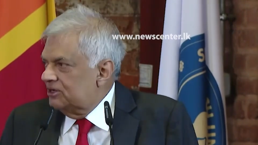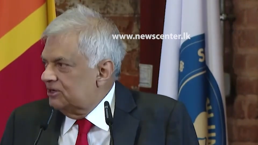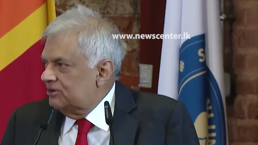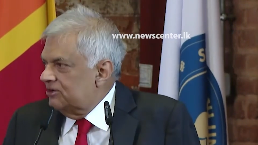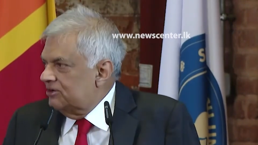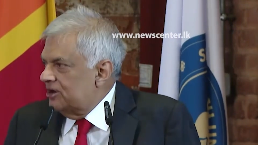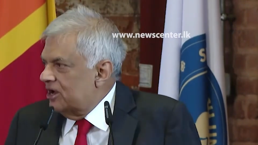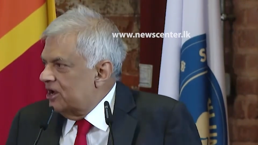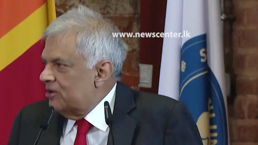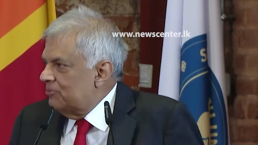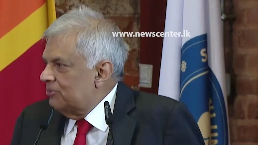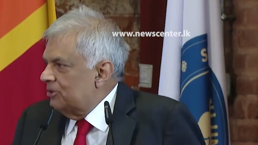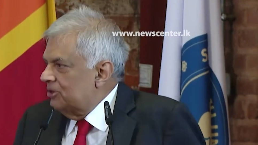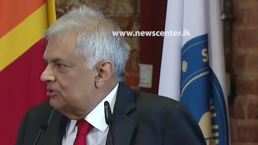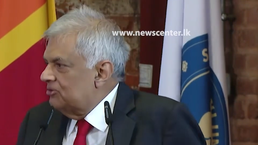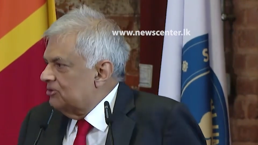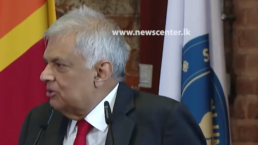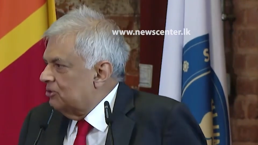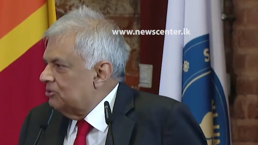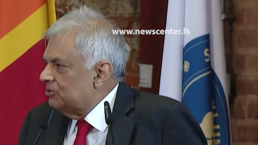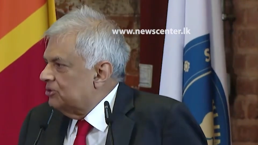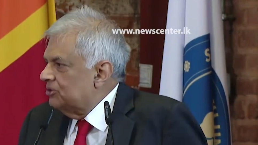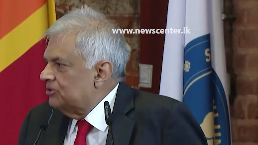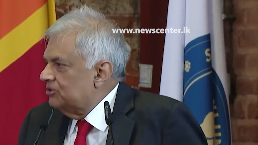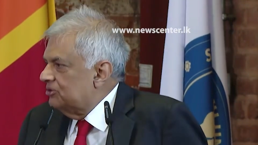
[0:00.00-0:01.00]
Drama is
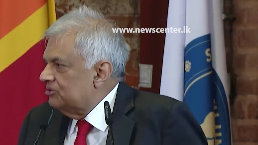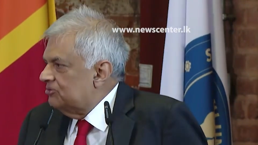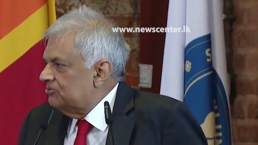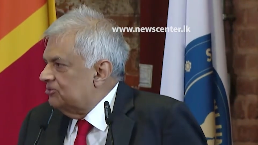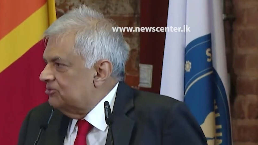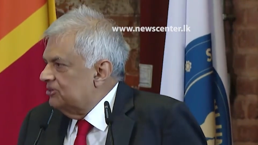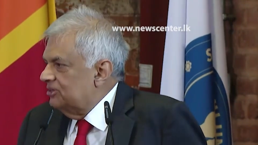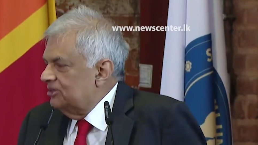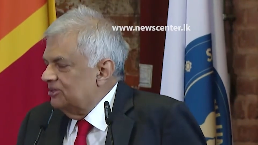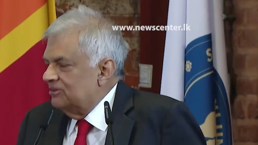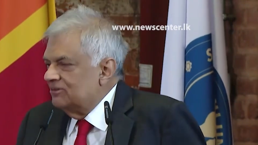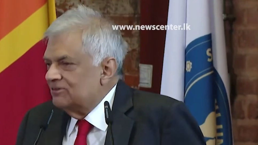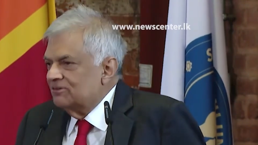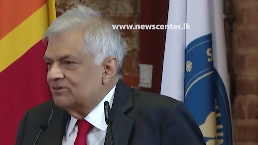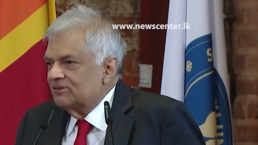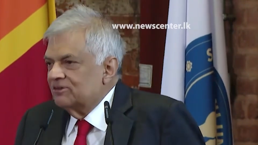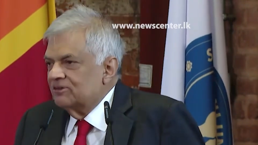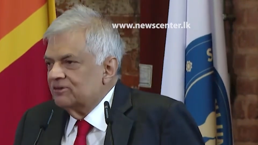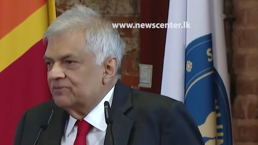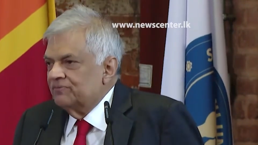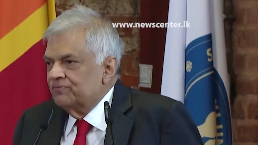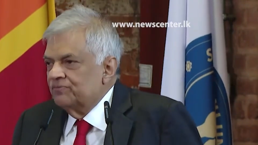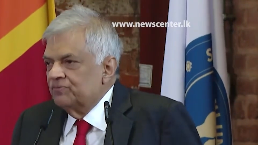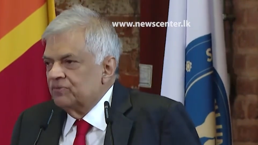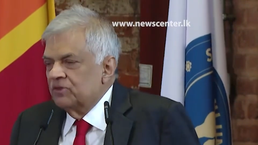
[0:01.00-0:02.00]
out on the streets.
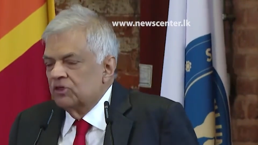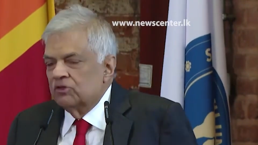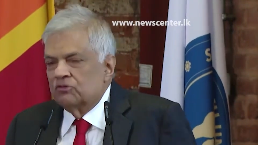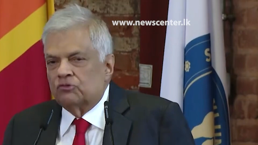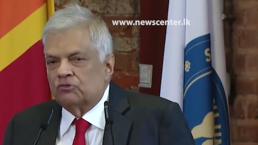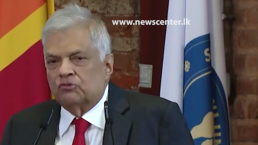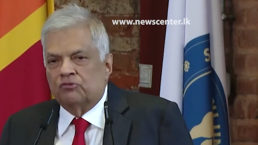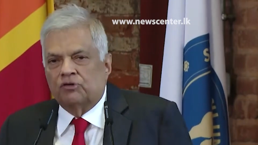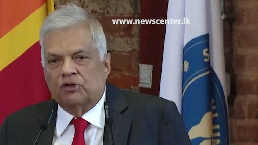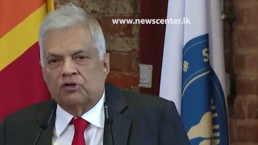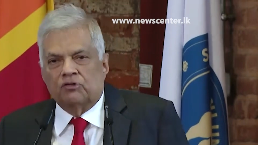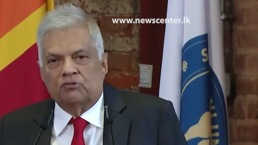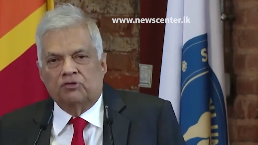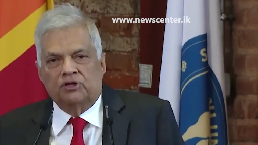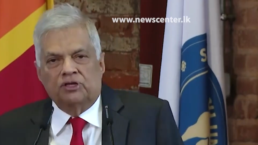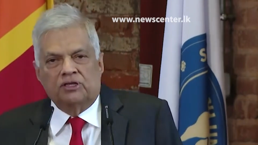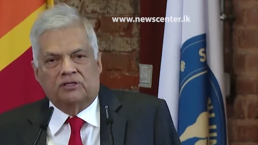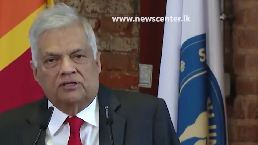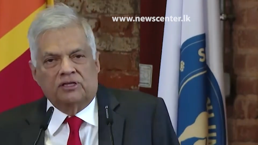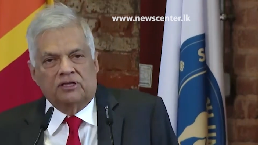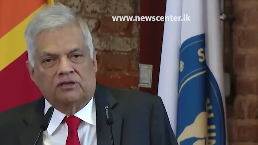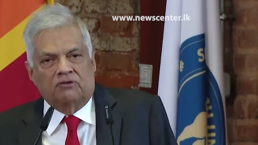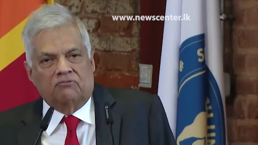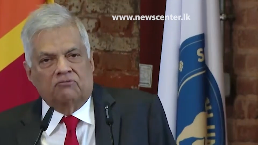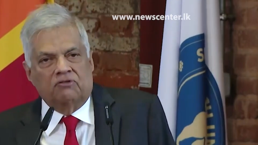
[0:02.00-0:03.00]
So we have to
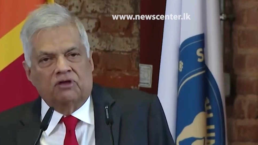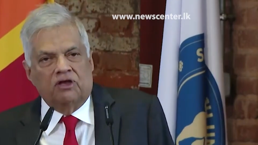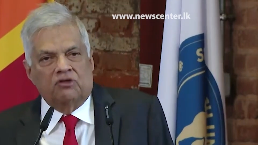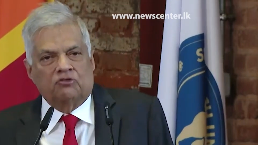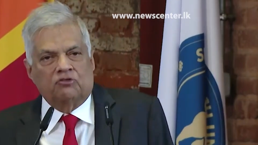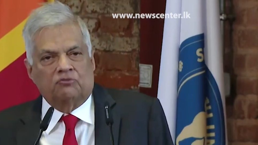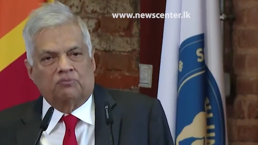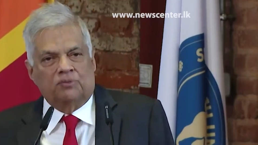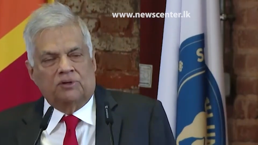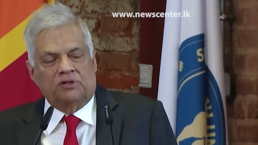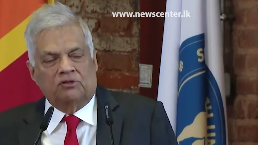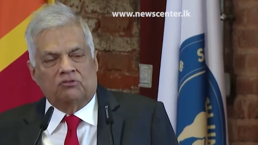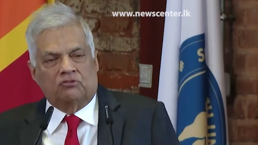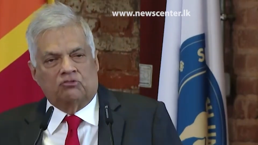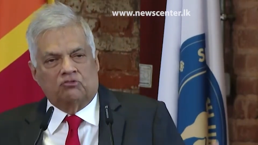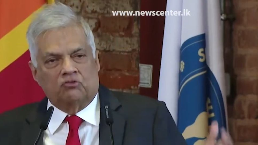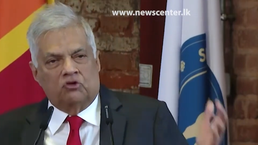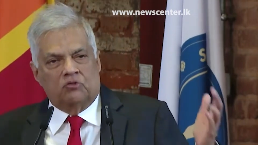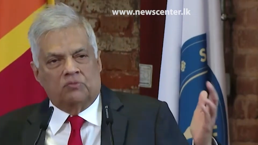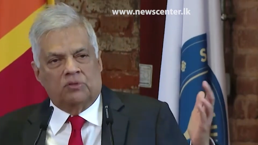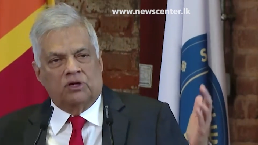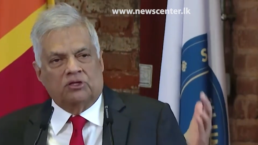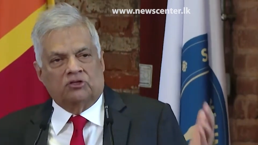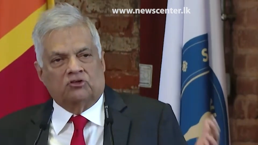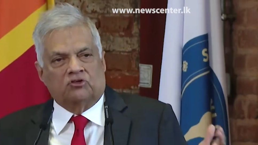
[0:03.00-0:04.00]
rethink. We have spent
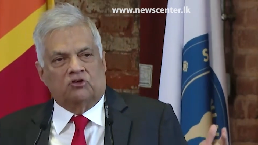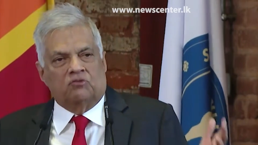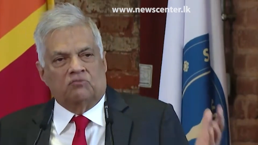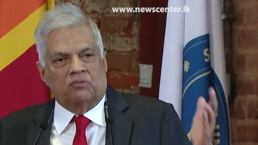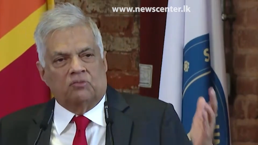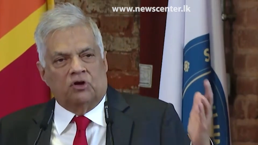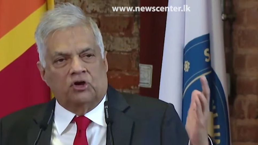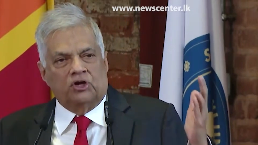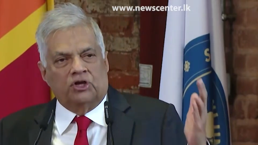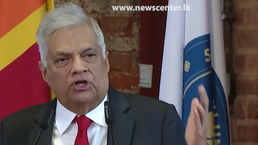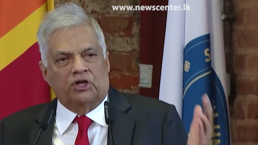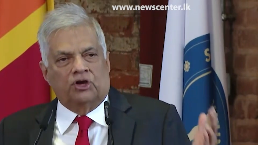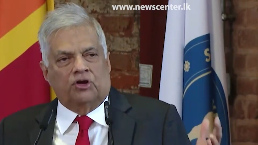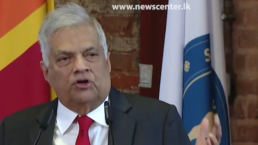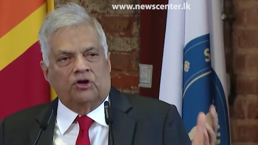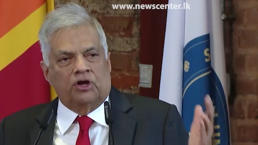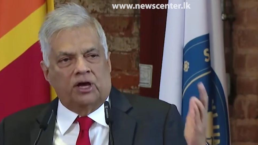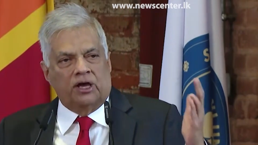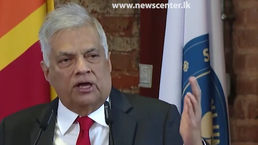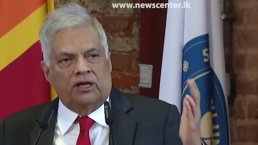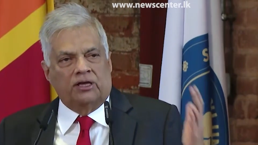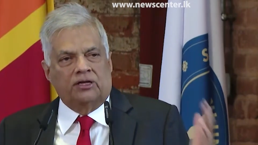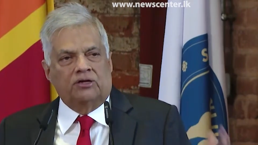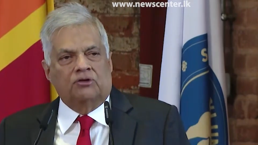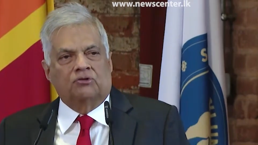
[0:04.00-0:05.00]
so much of money on our
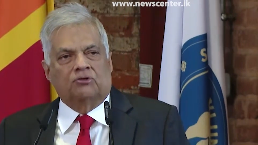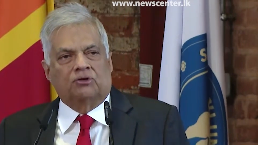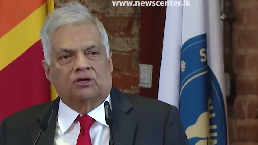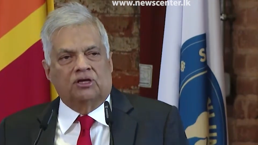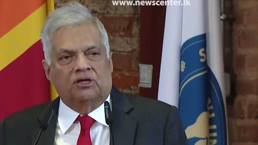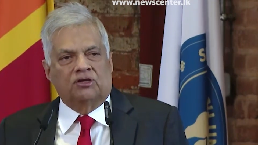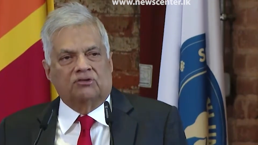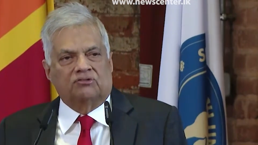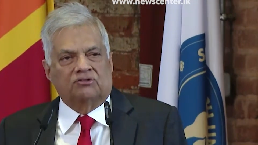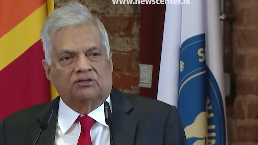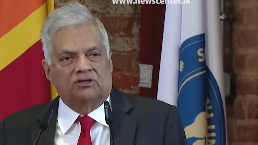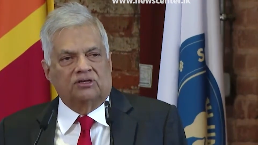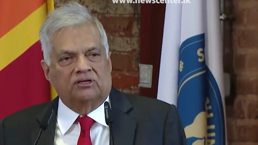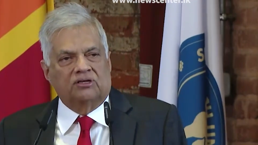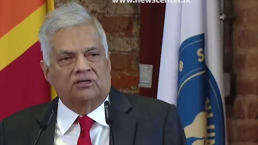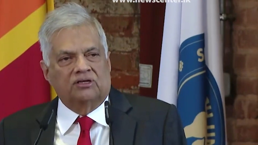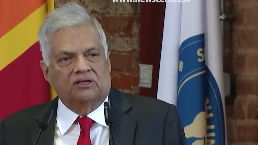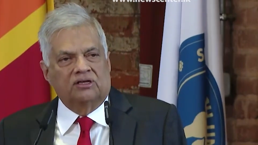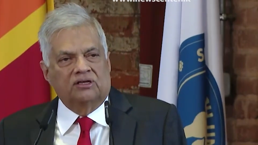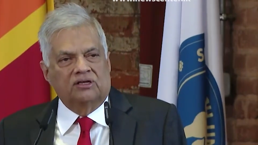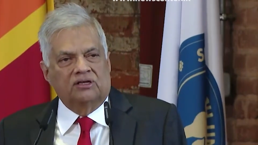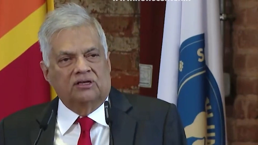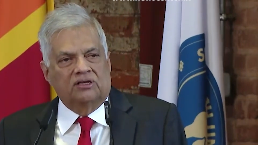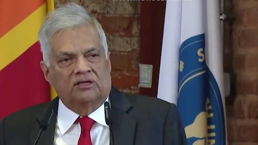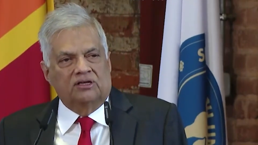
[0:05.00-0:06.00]
higher education
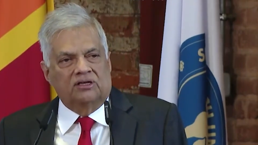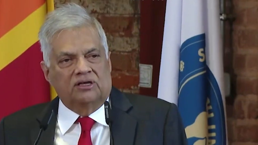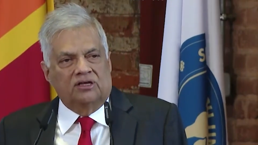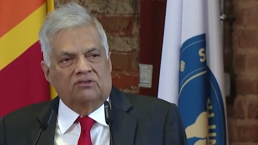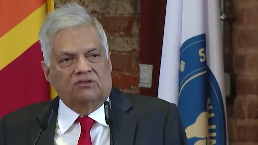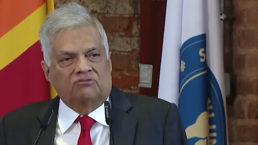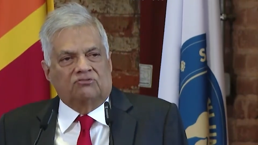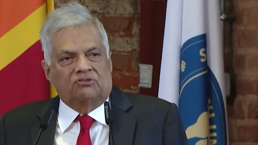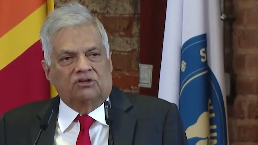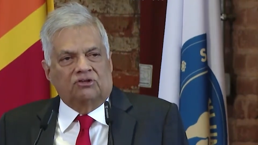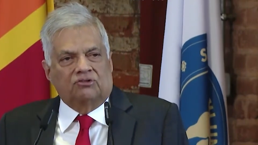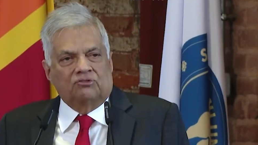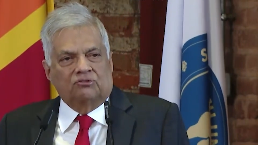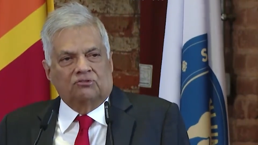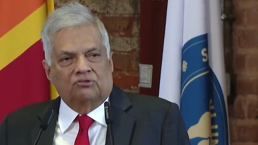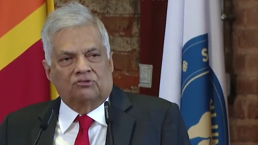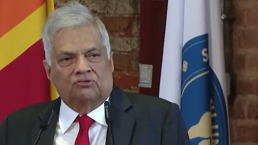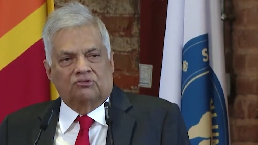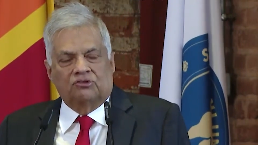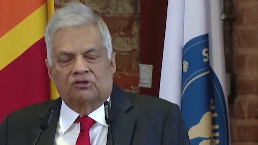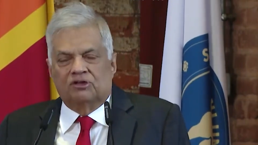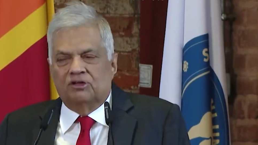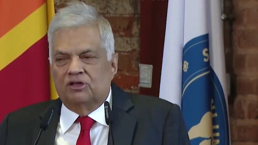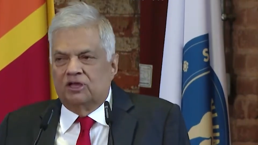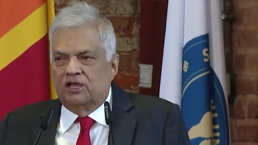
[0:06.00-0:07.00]
institutes.